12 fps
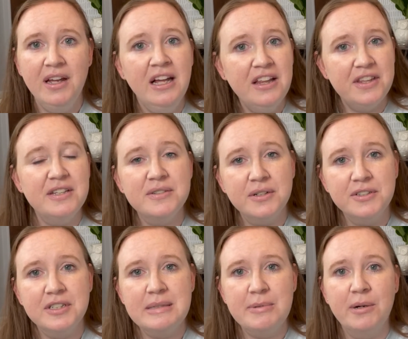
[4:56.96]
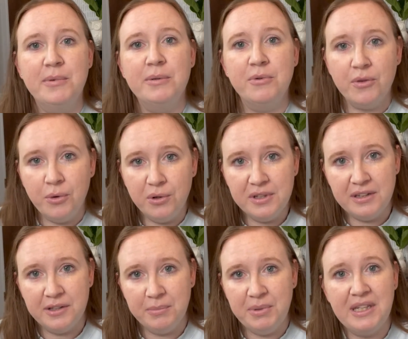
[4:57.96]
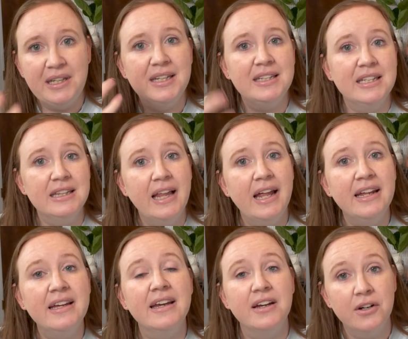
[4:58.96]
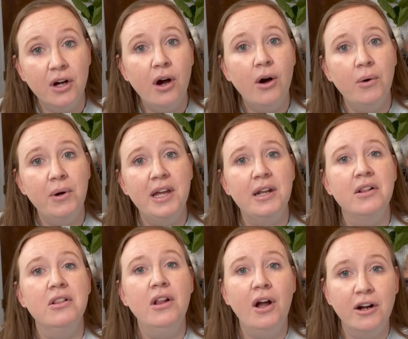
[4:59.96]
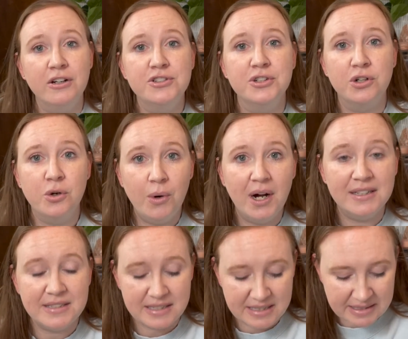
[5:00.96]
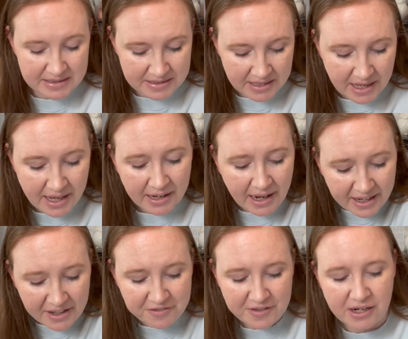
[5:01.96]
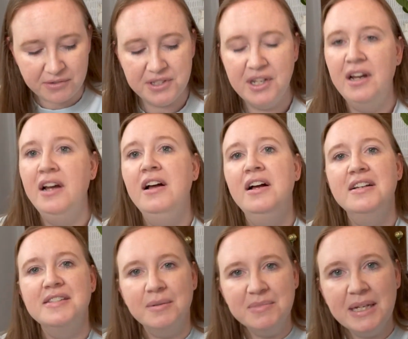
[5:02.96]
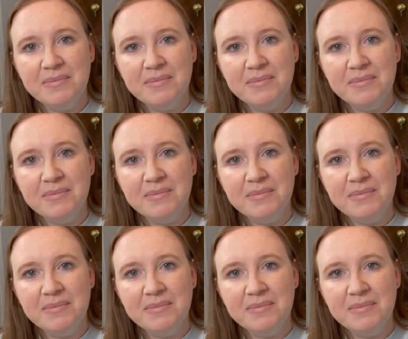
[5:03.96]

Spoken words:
they start to experiment with holding their pee and then letting it go in larger quantities. And I have found sometimes